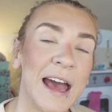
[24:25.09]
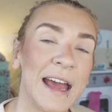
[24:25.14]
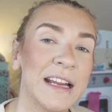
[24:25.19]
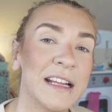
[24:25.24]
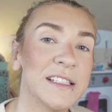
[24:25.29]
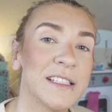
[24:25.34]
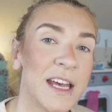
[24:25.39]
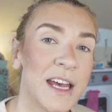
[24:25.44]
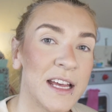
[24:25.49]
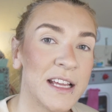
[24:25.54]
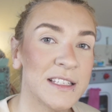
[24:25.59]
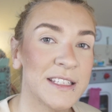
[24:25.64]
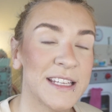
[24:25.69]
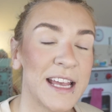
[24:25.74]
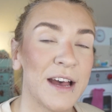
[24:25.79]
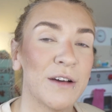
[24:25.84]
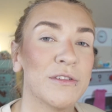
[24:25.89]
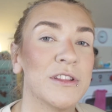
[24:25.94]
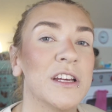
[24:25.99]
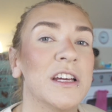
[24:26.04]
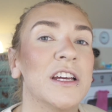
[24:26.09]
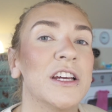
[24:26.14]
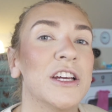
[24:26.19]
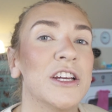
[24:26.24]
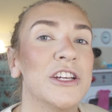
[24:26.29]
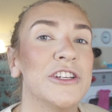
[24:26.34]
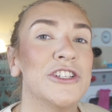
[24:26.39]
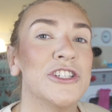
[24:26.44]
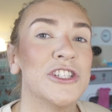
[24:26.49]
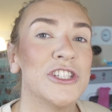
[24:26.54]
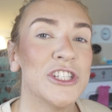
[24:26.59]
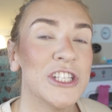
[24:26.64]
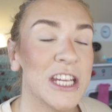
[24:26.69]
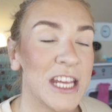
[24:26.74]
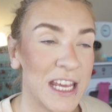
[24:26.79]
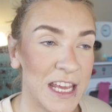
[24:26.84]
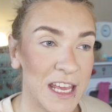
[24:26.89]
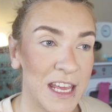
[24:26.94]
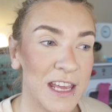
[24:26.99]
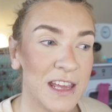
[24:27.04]
and it turns out that
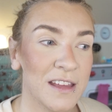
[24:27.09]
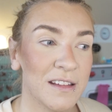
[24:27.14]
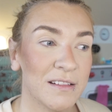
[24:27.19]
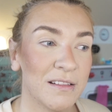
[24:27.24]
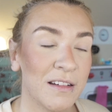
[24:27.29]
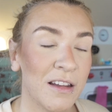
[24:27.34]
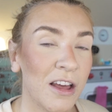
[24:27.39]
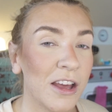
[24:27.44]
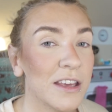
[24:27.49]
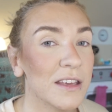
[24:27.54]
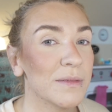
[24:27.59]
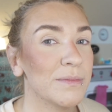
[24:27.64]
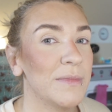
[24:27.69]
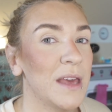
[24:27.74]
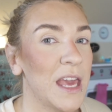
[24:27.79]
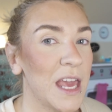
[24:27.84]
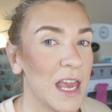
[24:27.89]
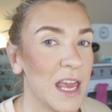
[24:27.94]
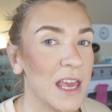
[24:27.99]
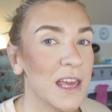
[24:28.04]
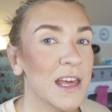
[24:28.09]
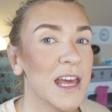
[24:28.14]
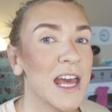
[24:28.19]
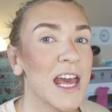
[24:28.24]
she, like me,